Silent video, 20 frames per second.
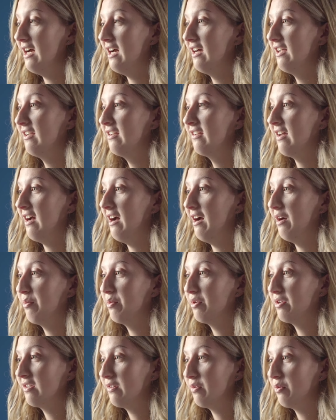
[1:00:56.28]
And I
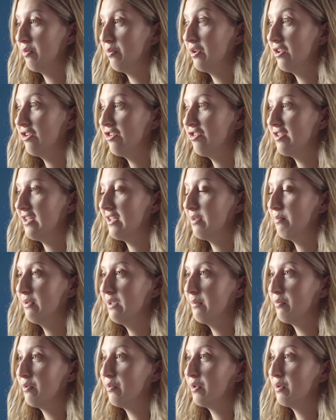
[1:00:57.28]
would wish that
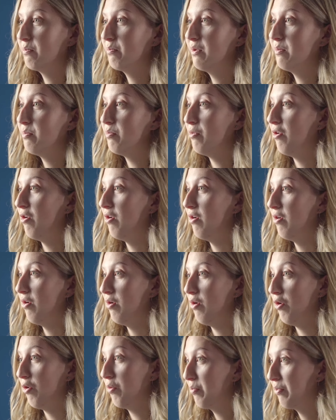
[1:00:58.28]
people would be more
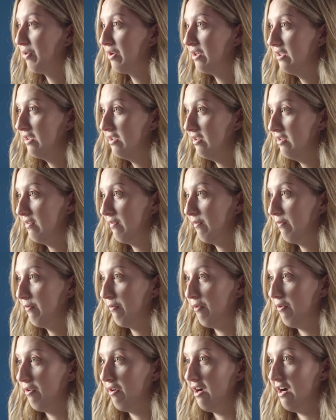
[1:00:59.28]
open
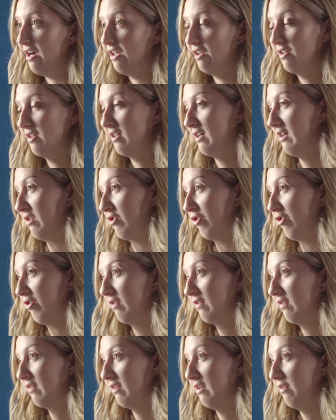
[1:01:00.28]
for other
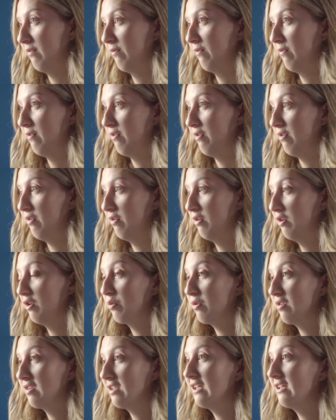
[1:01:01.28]
cultures and for
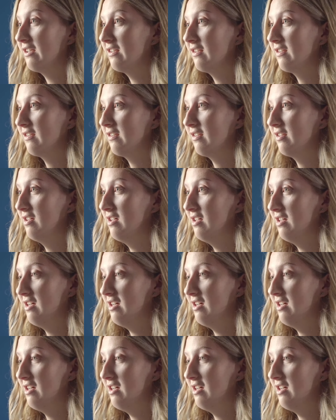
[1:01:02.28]
new things